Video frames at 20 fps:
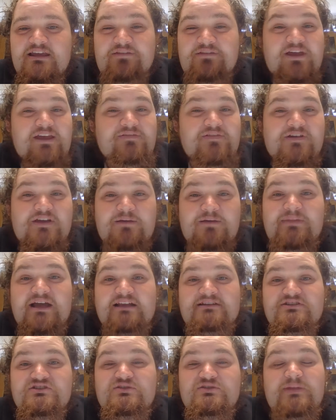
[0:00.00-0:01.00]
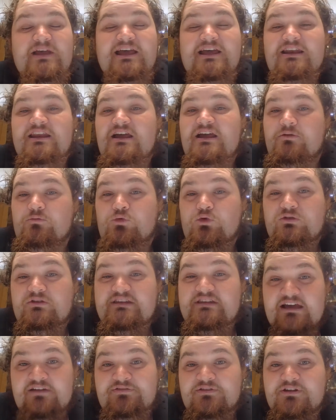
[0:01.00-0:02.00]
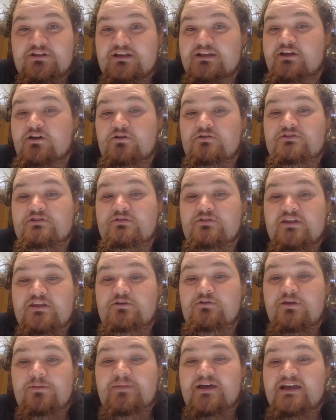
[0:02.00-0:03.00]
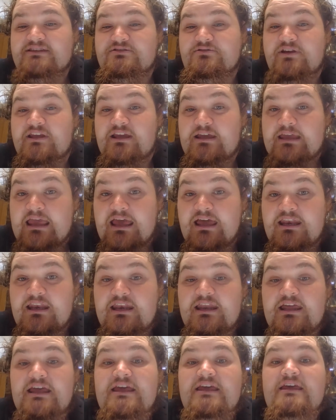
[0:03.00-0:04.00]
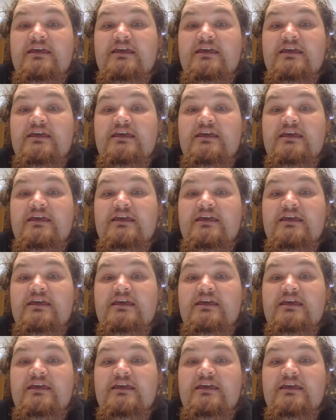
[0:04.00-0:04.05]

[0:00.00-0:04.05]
If I ever come back to Japan, I will definitely go to the Yuki Matsuri again.